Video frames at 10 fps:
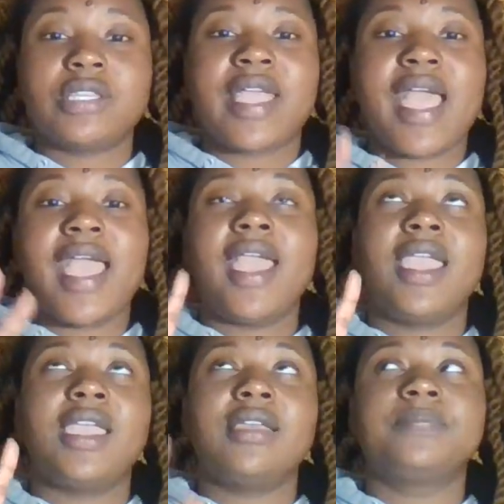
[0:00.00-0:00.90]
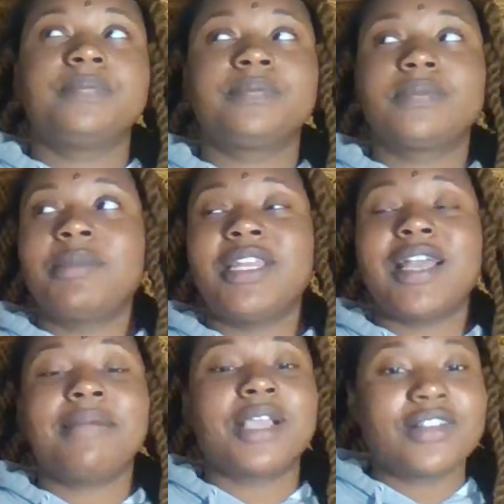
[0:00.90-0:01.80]
Like,
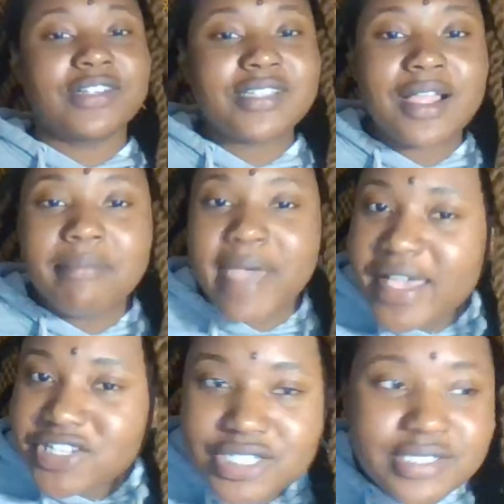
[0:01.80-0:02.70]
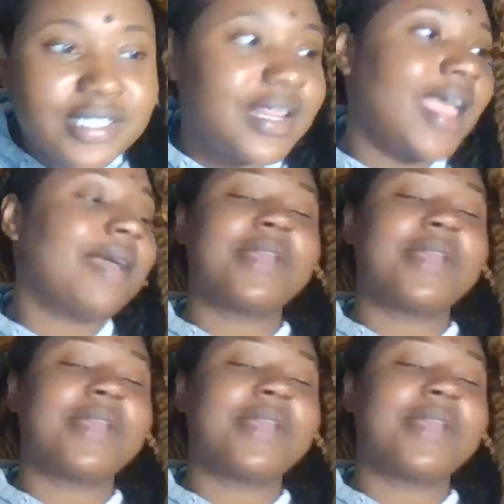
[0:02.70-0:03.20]
I'm not going to start bashing today.